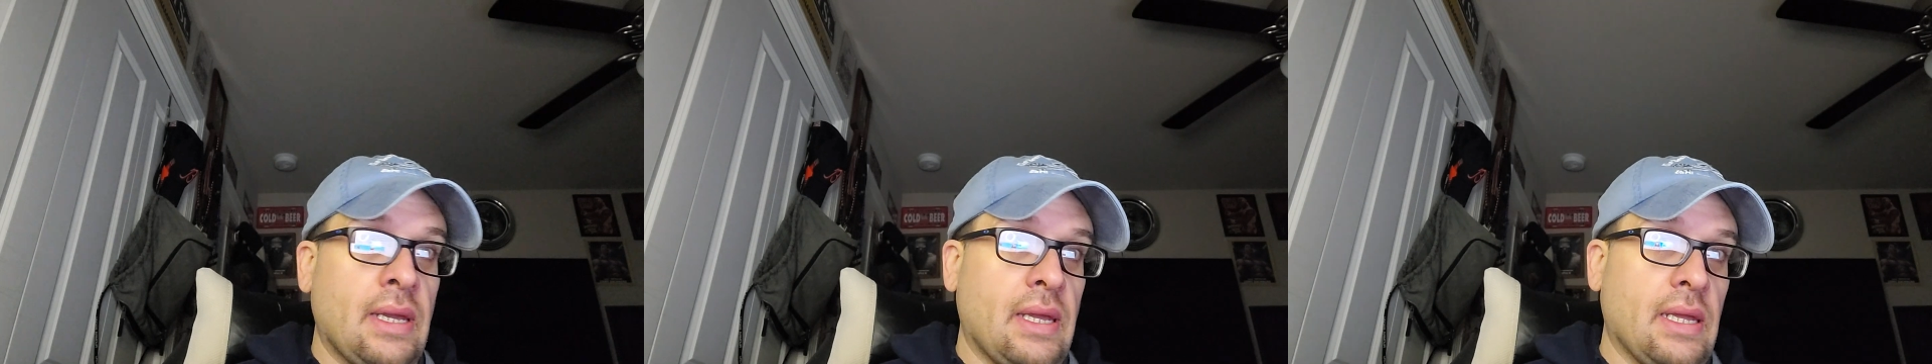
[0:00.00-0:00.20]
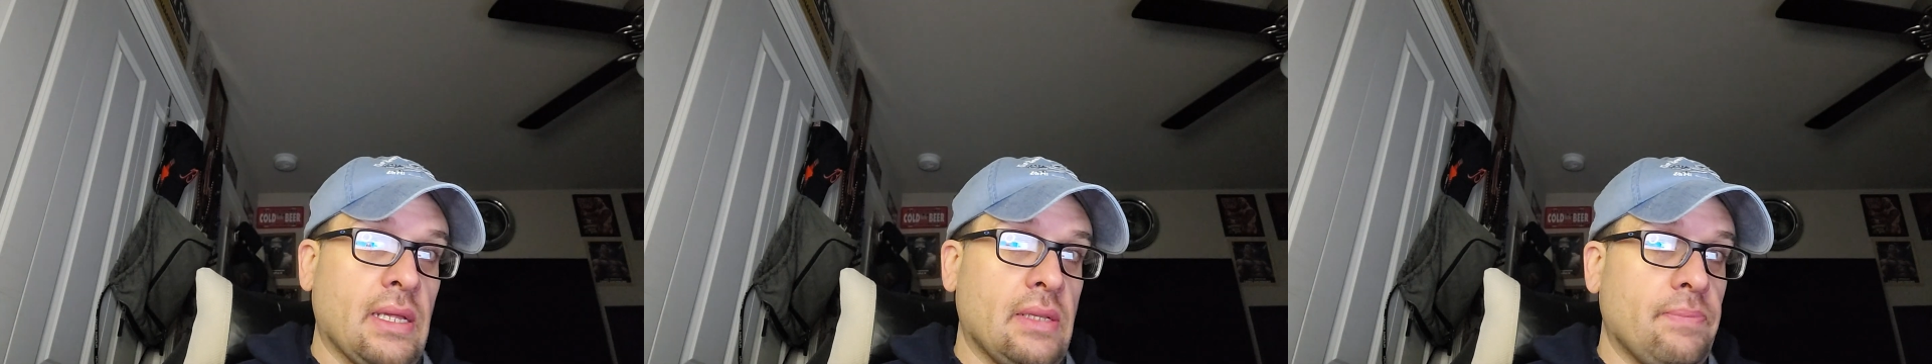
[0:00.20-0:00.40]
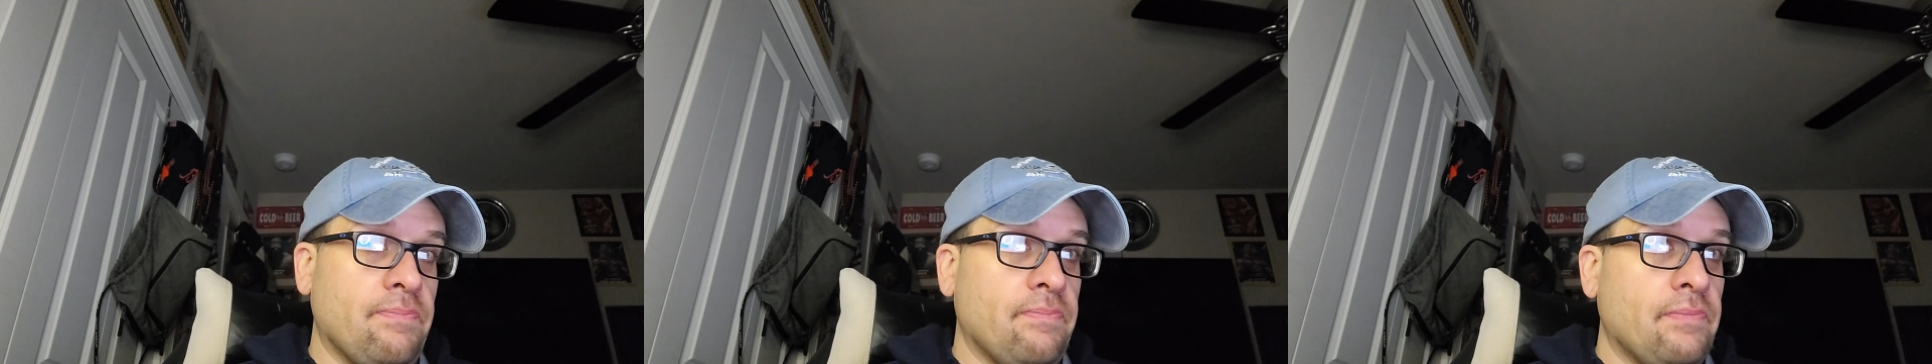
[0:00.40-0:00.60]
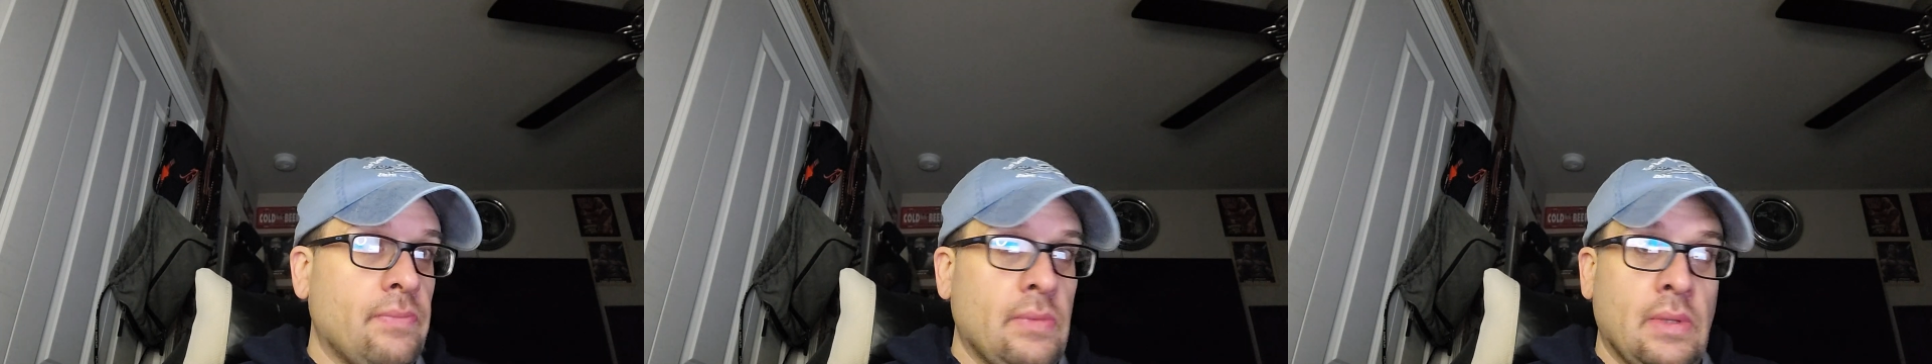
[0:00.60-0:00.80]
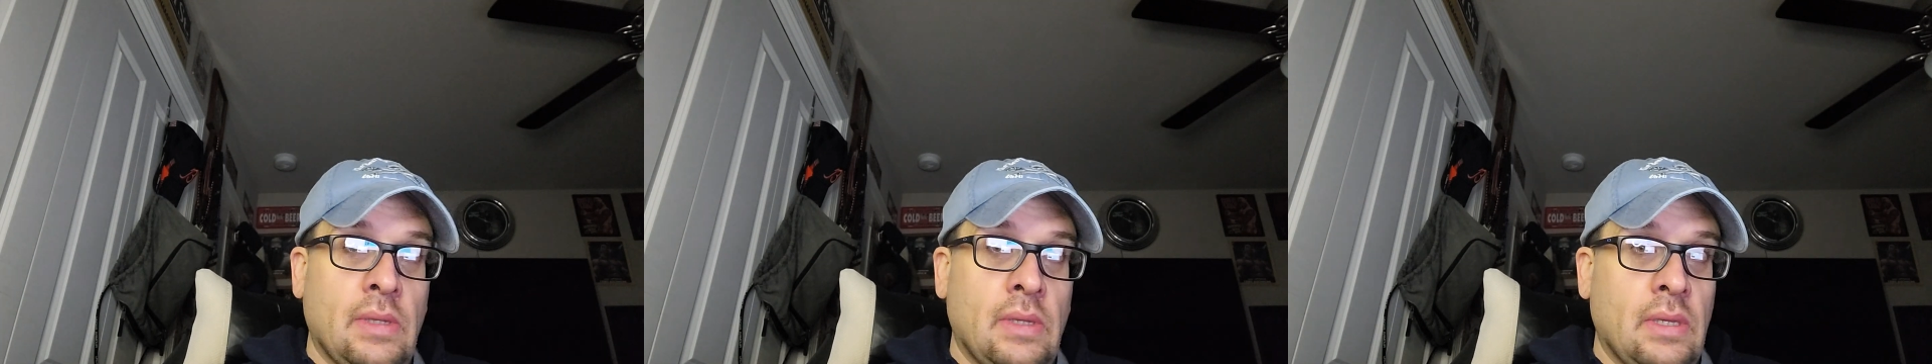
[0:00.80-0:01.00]
and
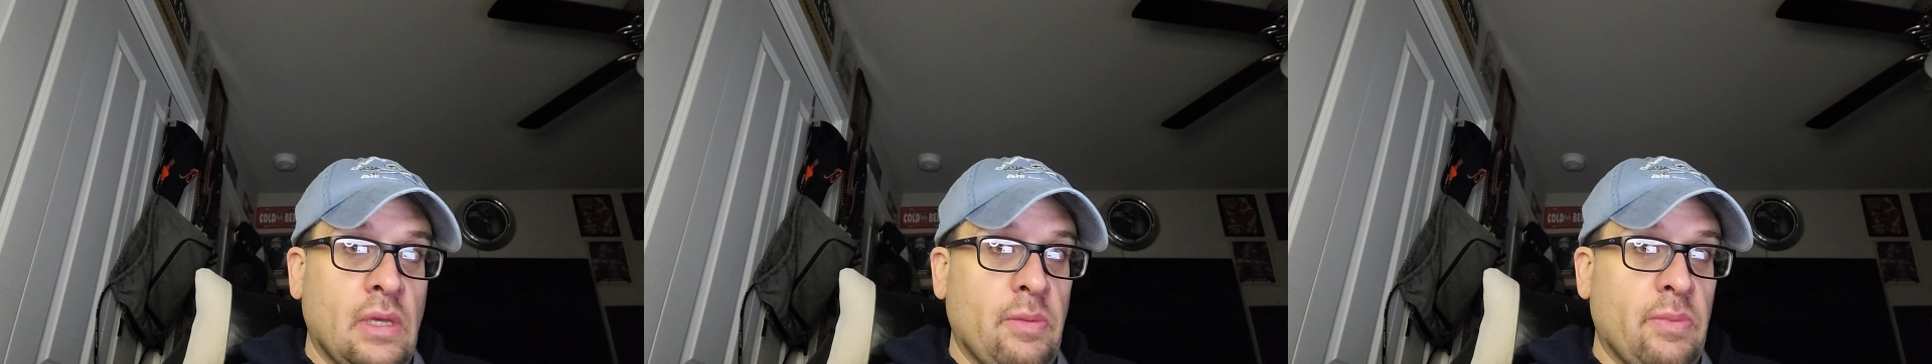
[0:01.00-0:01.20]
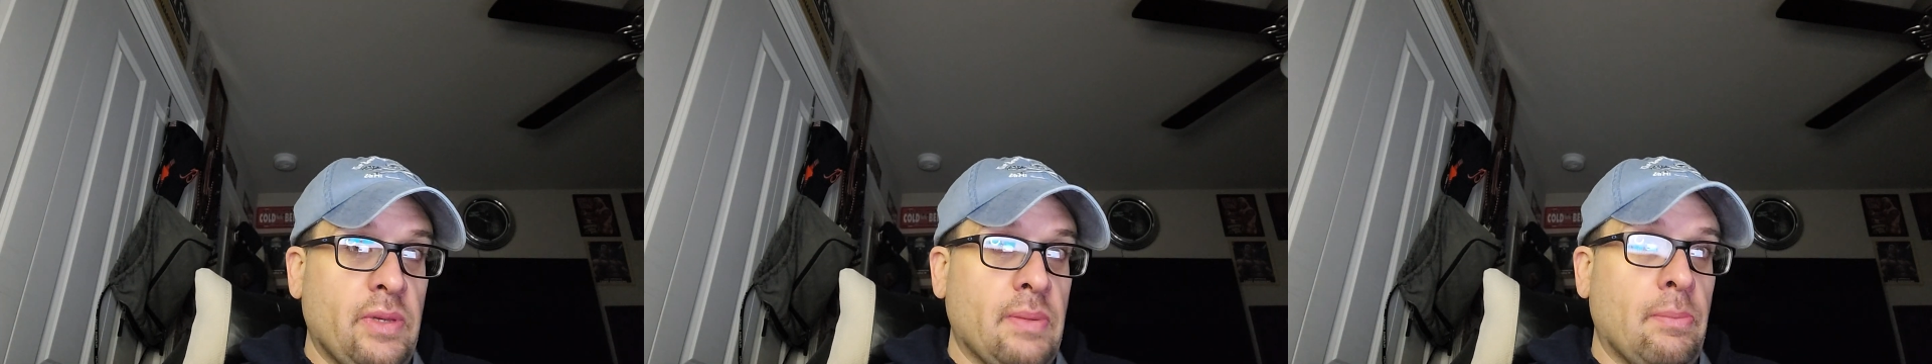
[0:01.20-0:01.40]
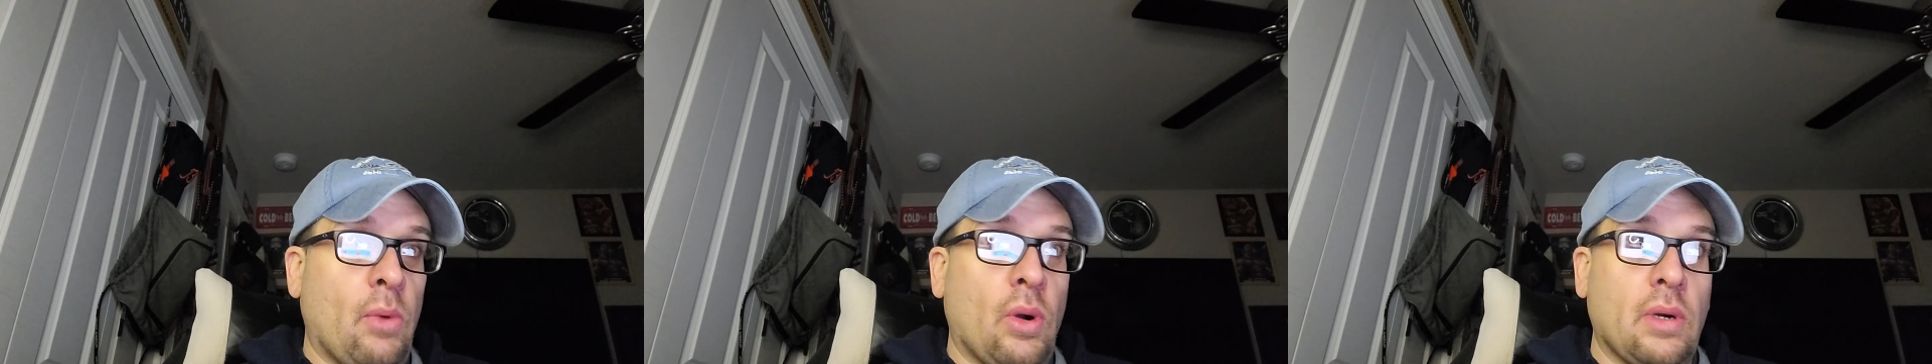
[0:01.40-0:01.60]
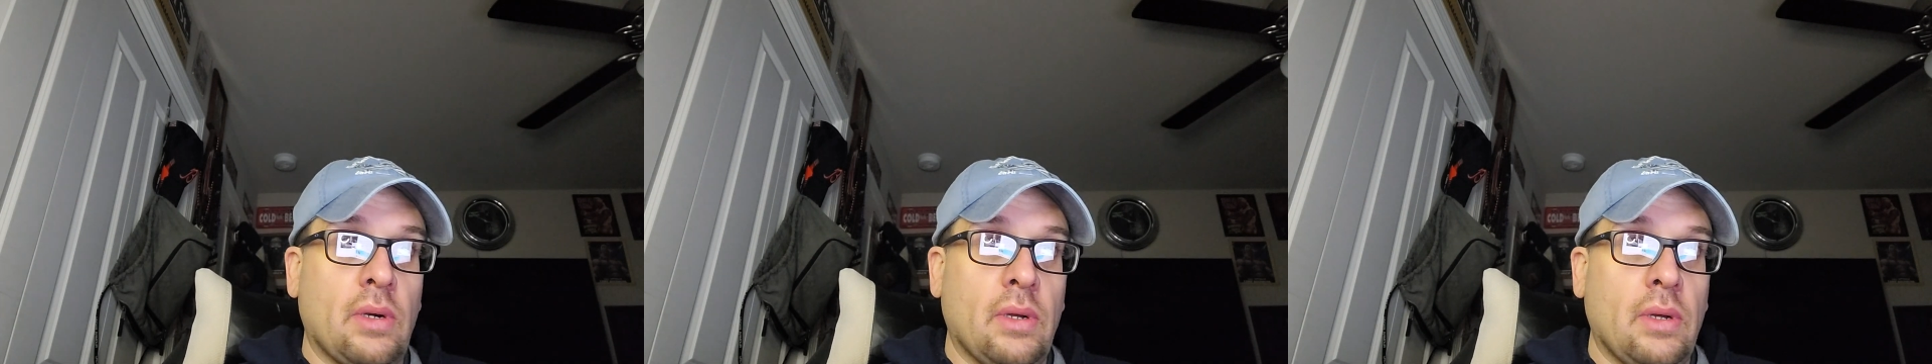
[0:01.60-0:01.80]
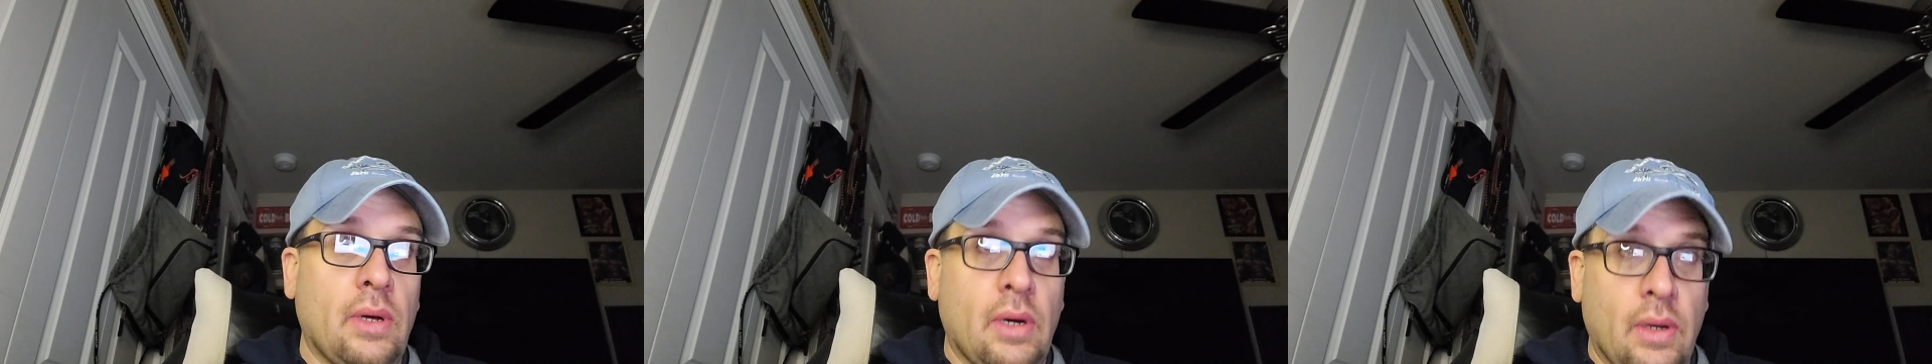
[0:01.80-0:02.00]
it'd be
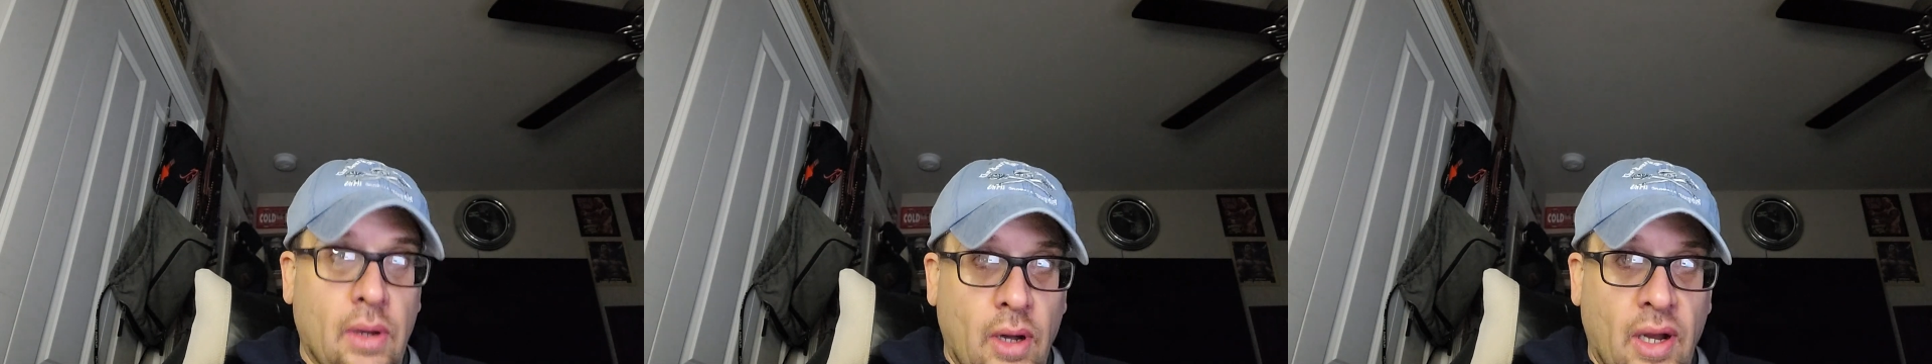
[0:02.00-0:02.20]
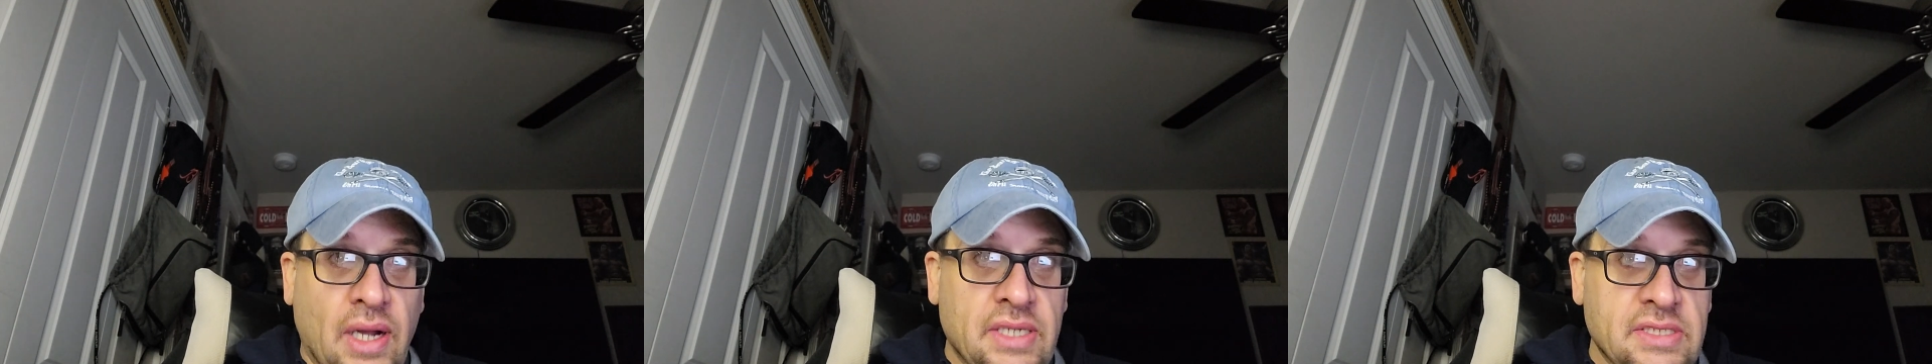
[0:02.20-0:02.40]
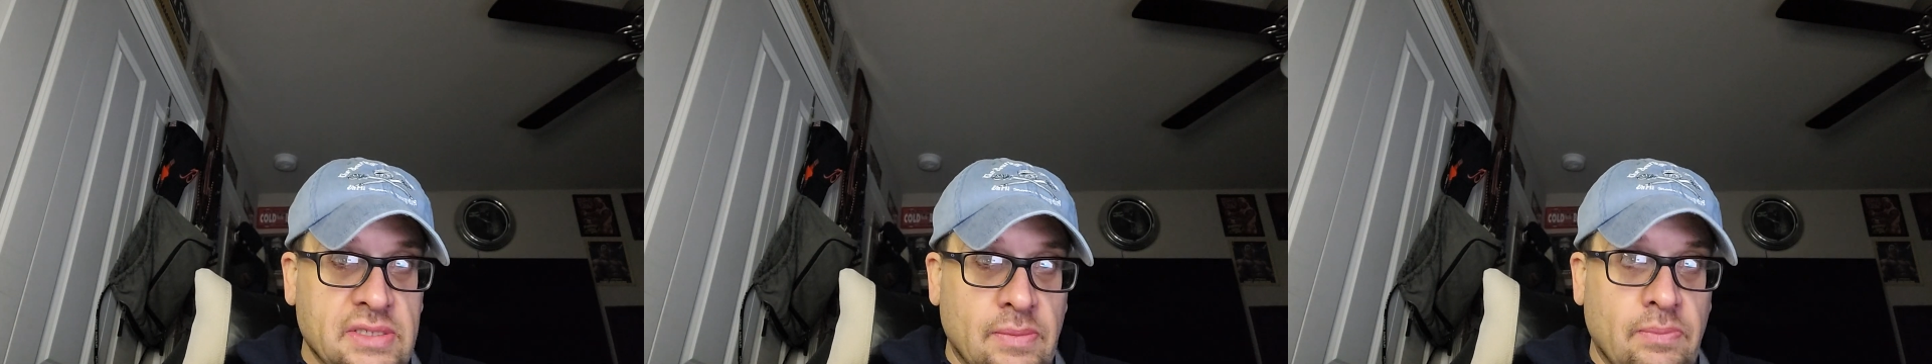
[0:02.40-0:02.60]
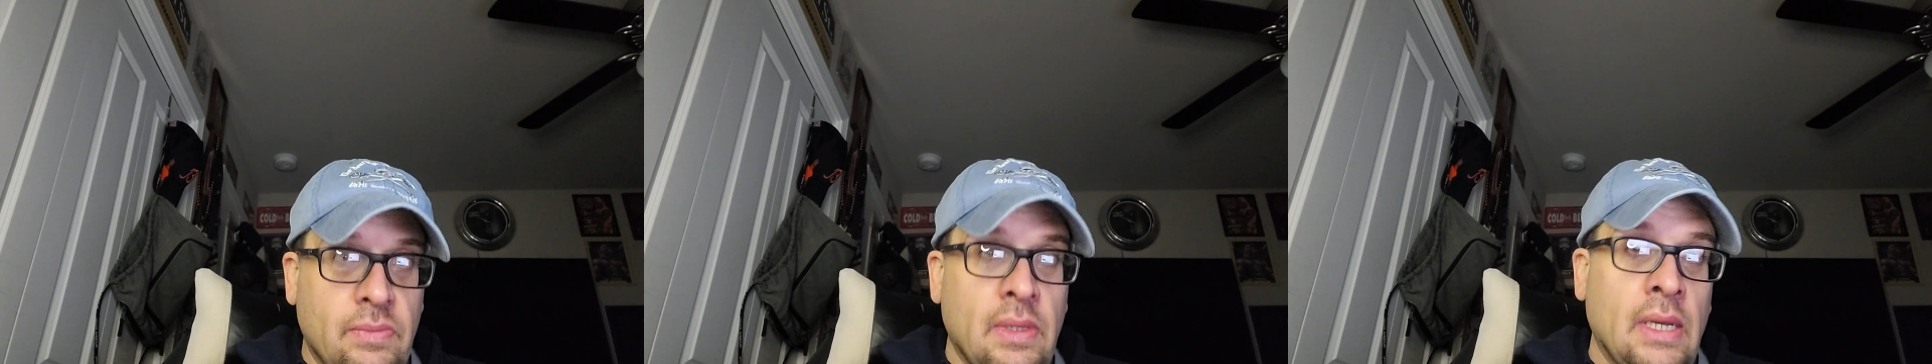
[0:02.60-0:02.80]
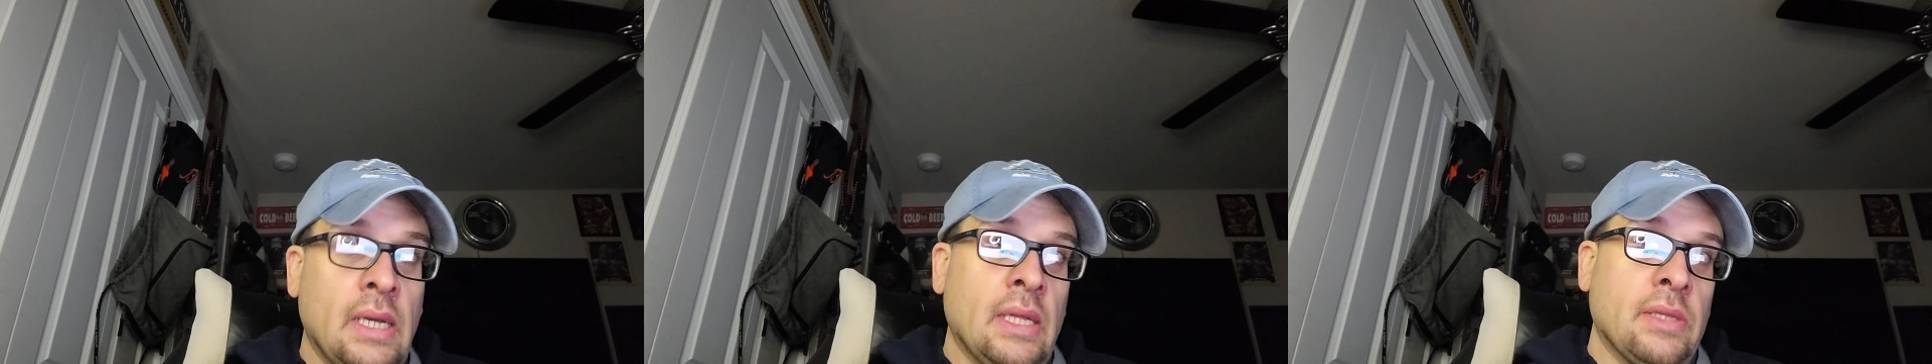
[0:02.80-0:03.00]
more awesome